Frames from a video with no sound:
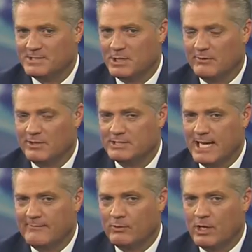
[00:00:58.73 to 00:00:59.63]
That's all of our
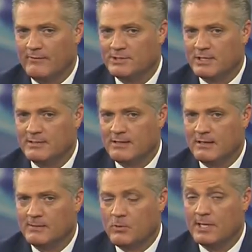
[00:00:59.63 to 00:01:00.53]
time for all of us on
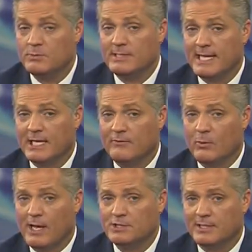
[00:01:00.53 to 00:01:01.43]
Talking Points. We thank you for
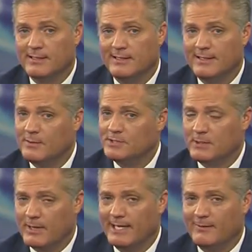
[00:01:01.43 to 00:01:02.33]
watching. See
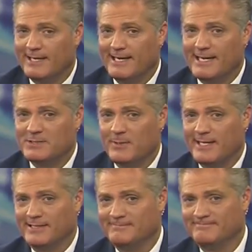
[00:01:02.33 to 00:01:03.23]
you right here again next
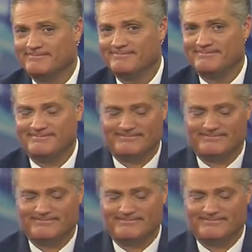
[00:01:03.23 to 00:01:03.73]
week.